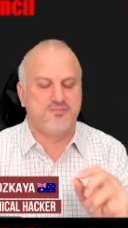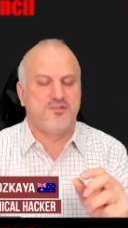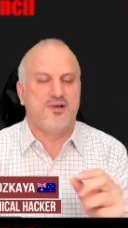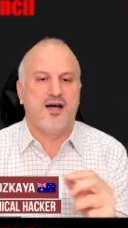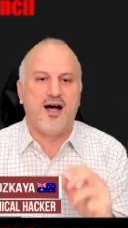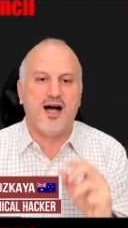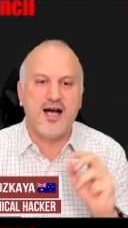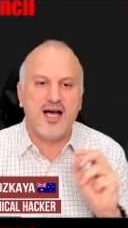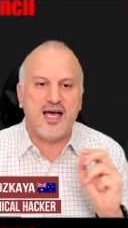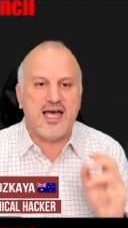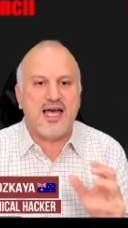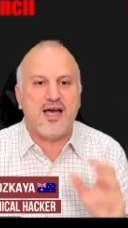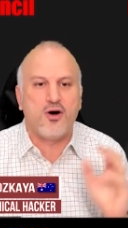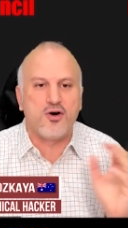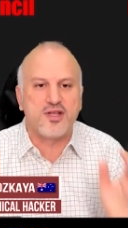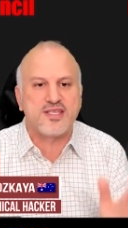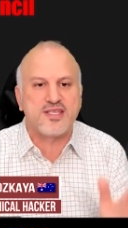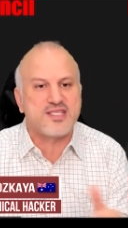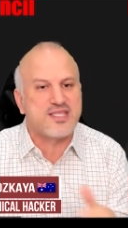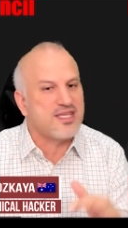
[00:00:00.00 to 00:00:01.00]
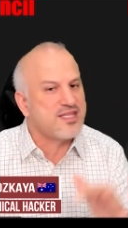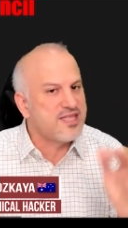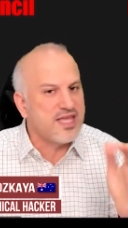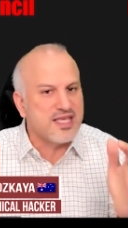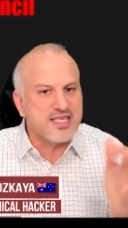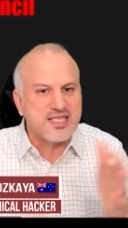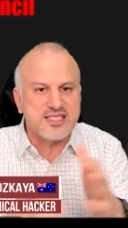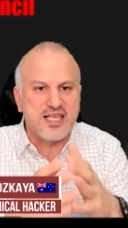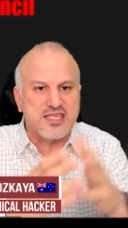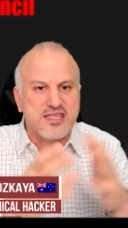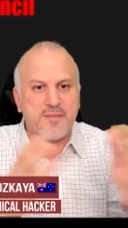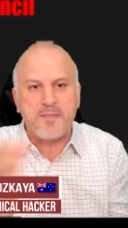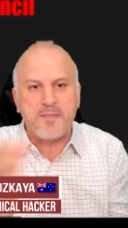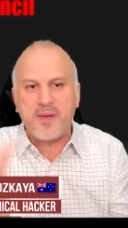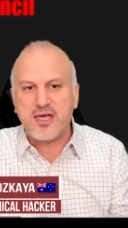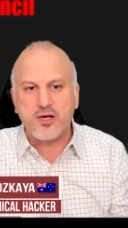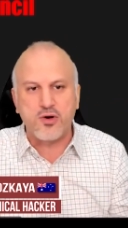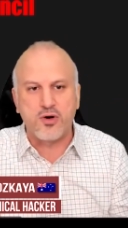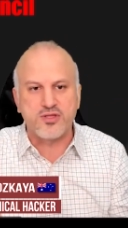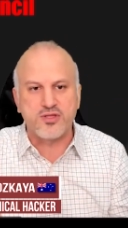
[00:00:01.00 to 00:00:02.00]
I honestly, this is not a
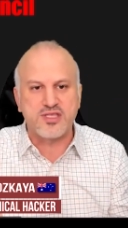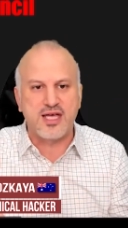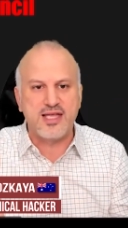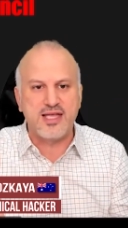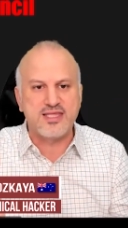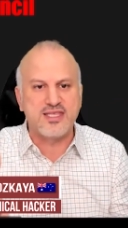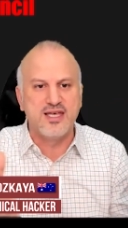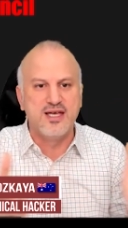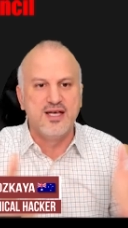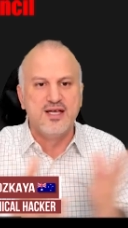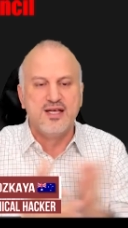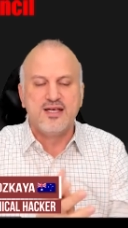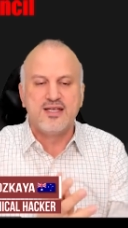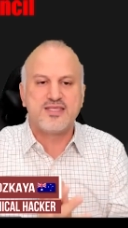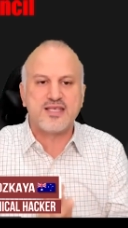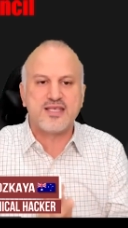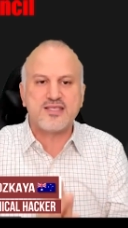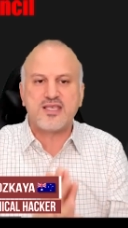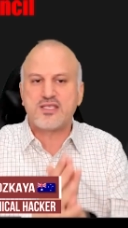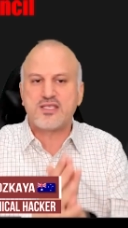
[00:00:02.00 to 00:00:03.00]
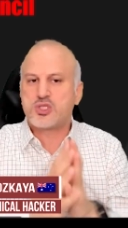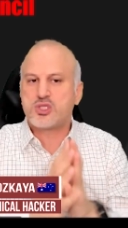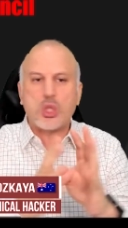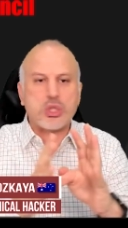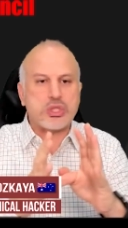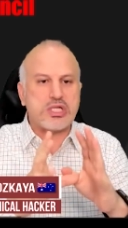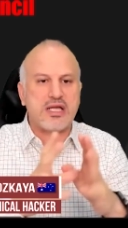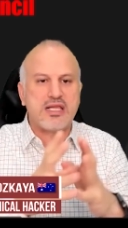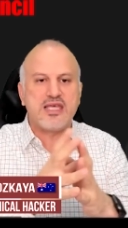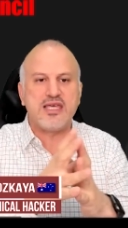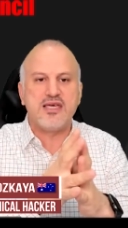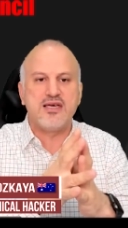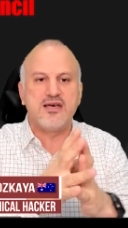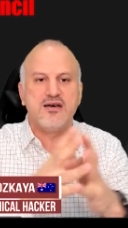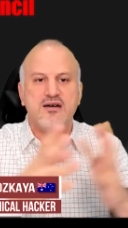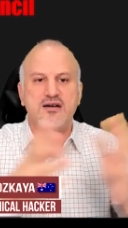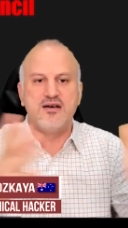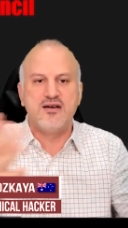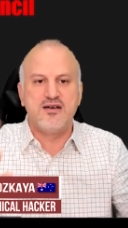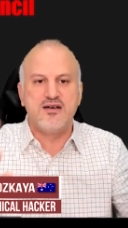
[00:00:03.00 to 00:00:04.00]
paid content. This is totally
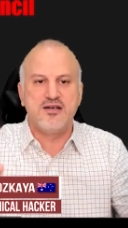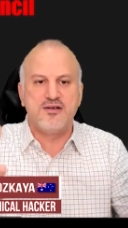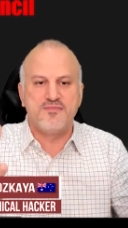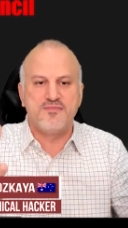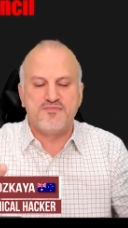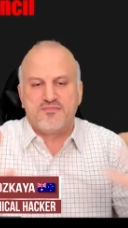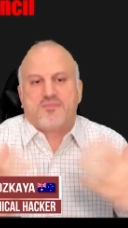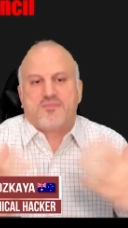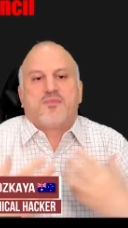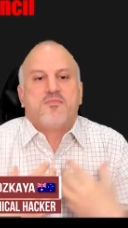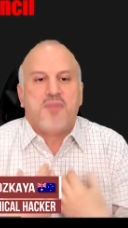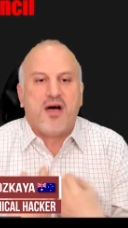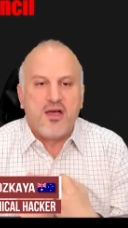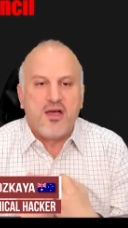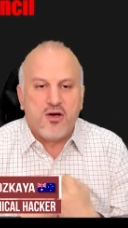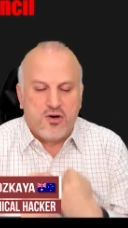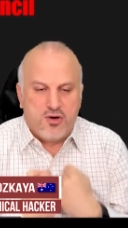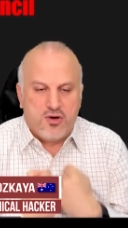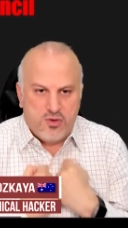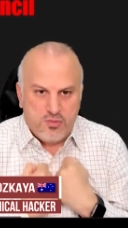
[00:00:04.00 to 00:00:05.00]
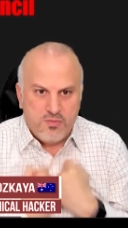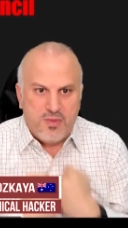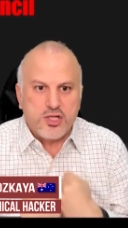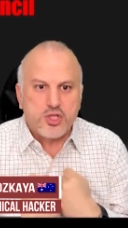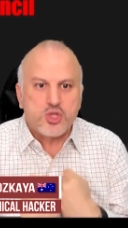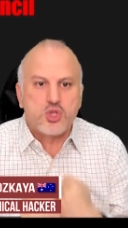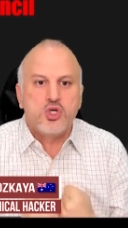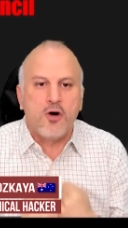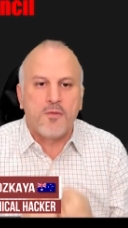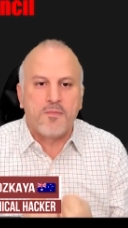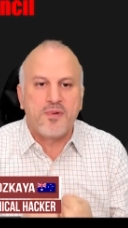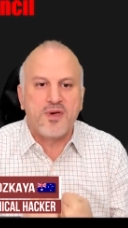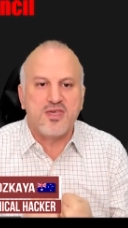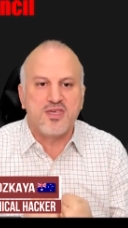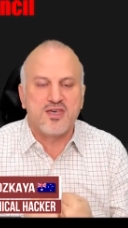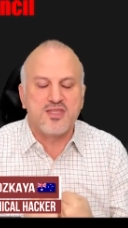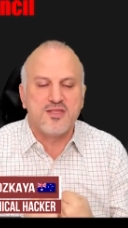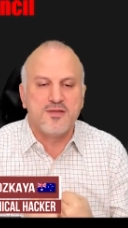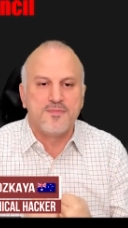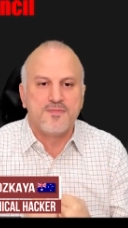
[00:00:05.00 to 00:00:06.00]
uh, my my true opinion.